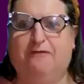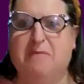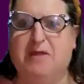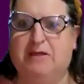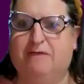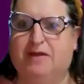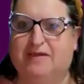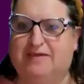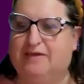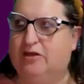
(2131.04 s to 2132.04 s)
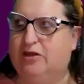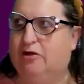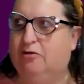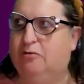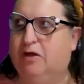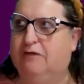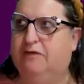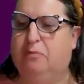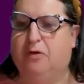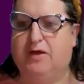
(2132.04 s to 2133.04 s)
for many of us, who have
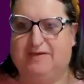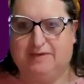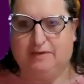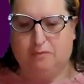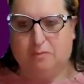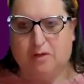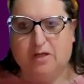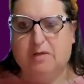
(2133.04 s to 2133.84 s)
embraced Zoom,